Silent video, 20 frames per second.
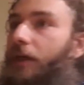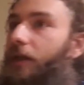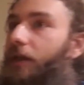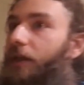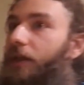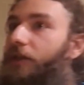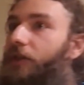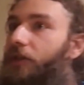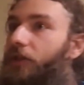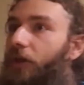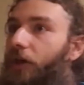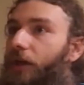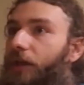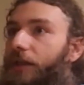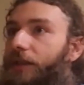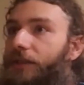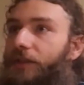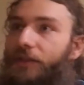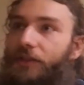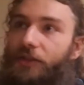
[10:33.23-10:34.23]
Let's call
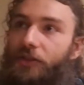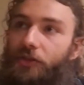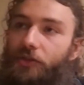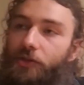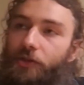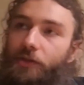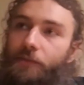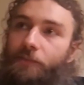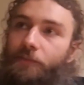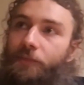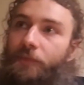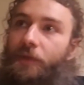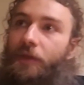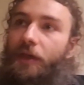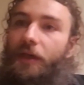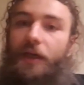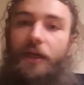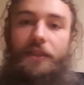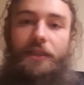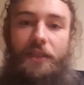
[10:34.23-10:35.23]
his sister
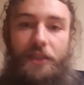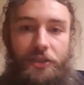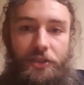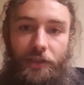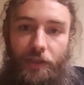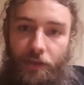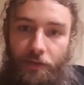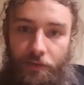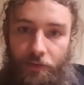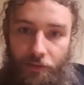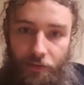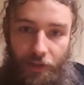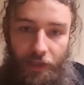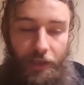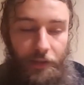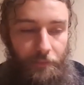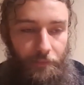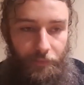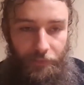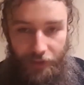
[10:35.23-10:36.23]
Khadija,
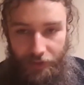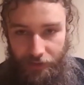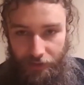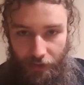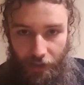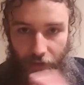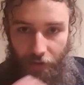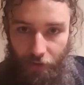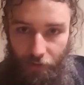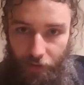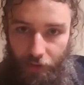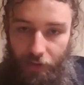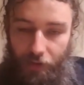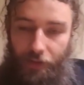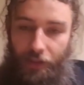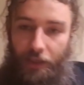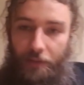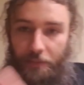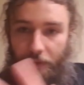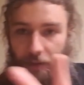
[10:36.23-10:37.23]
right? That's not her real
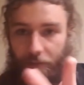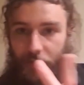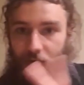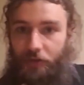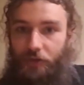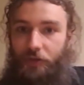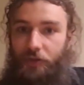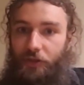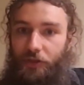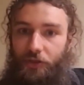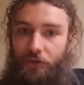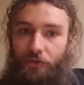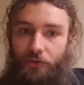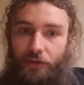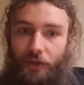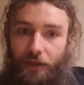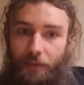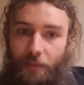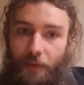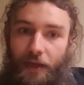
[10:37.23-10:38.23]
name. I'm just using
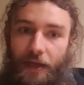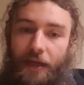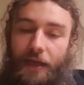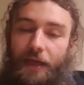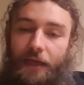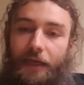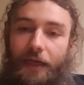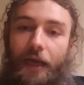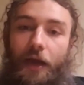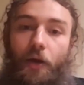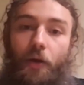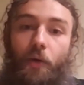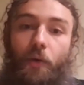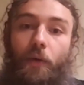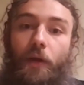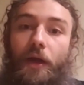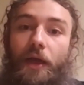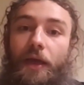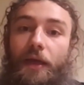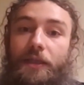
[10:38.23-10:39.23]
pseudonym.
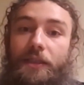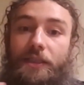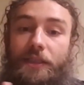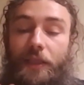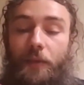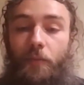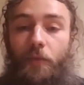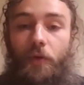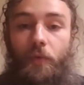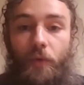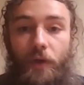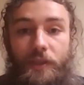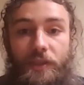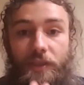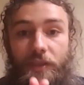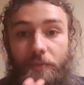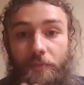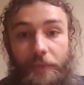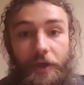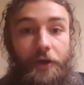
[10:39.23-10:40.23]
Now, someone wants
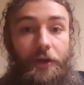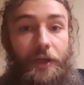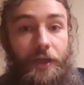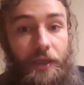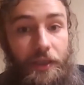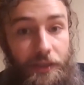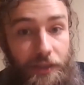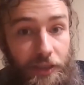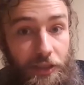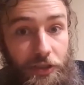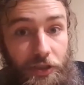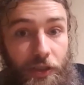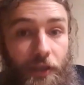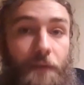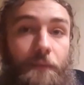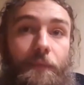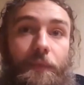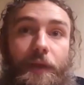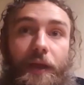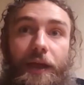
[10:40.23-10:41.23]
to marry Khadija,
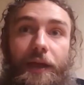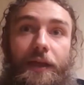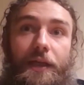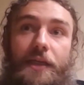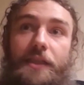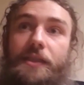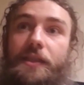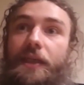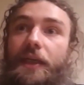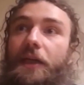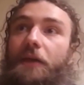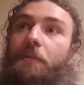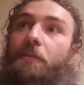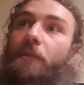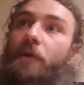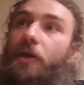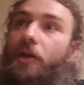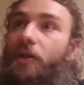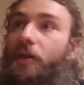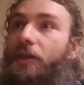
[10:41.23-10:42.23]
and his
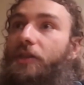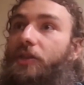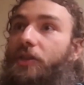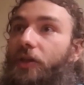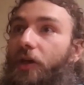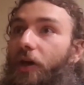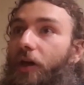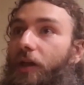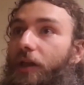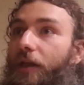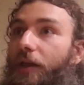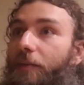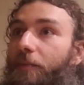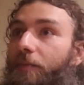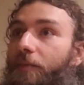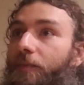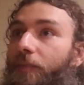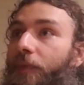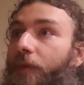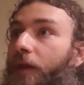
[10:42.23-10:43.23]
name, let's call
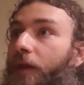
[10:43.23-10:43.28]
him.